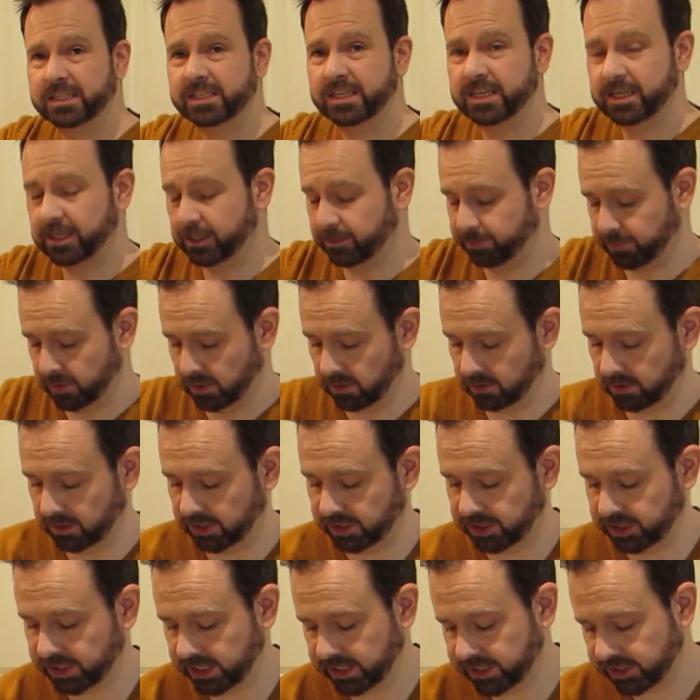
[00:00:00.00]
teaspoon of
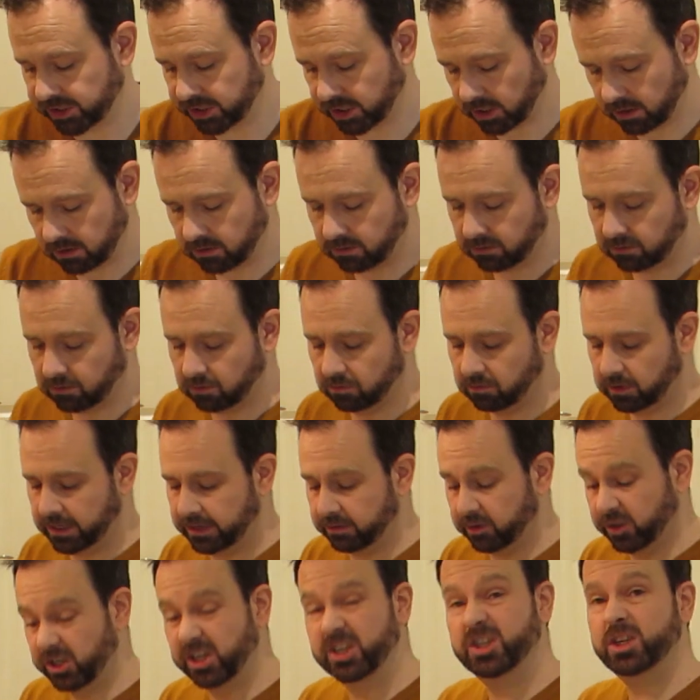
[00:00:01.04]
ginger,
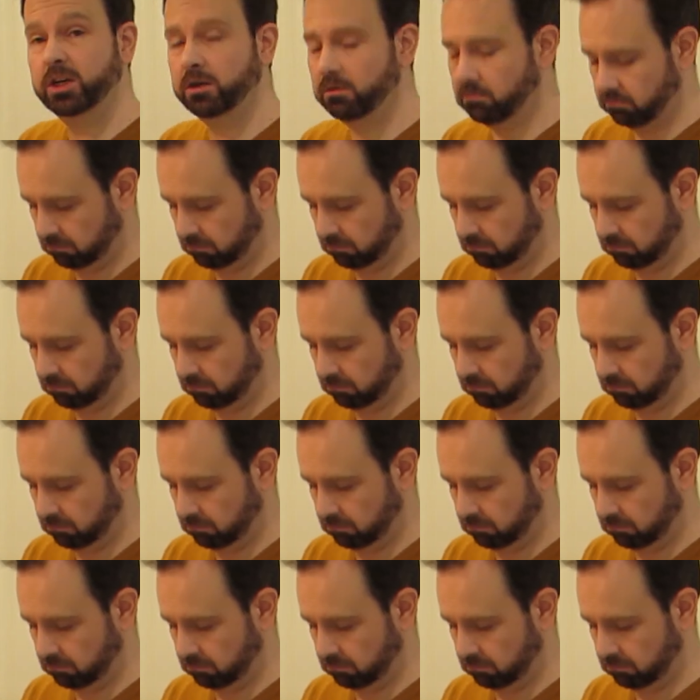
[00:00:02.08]
ground ginger,